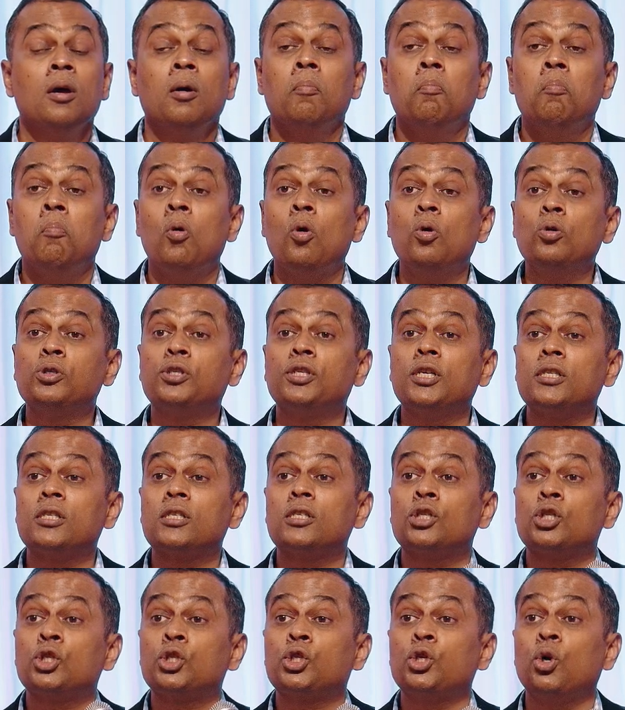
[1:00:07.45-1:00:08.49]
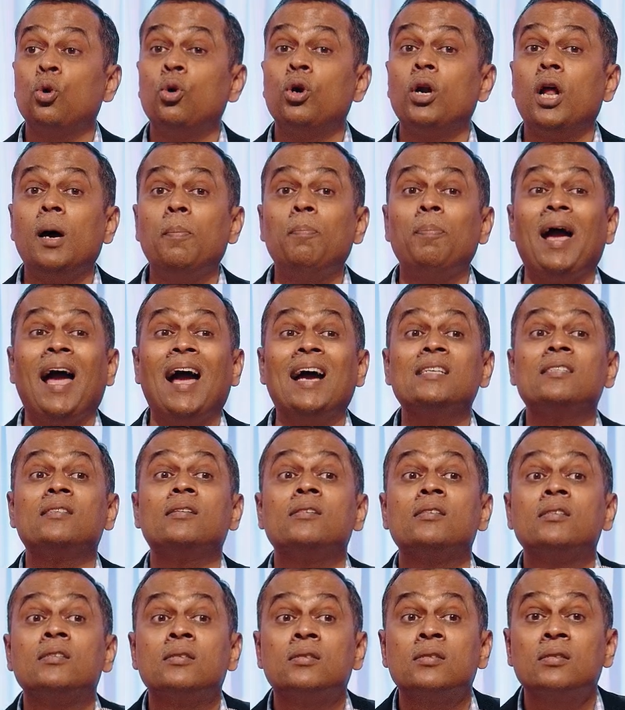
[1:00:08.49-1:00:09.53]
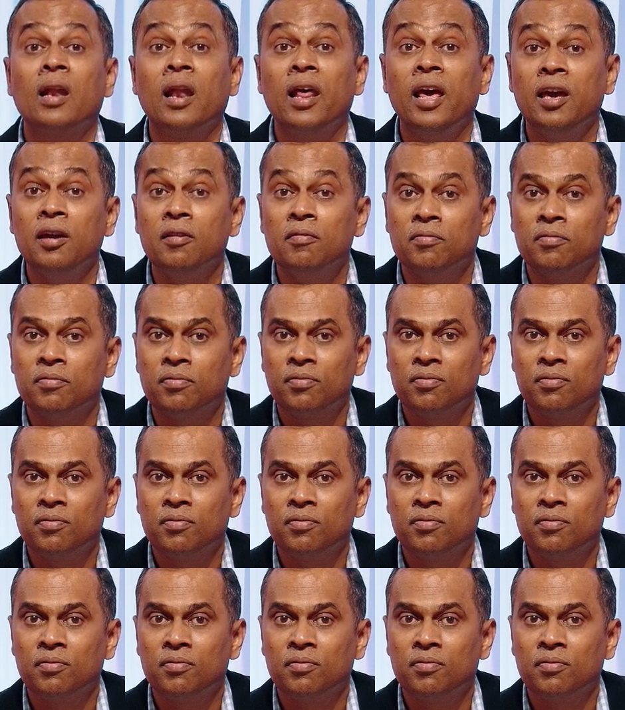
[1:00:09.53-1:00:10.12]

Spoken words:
Moses showed up as a slave.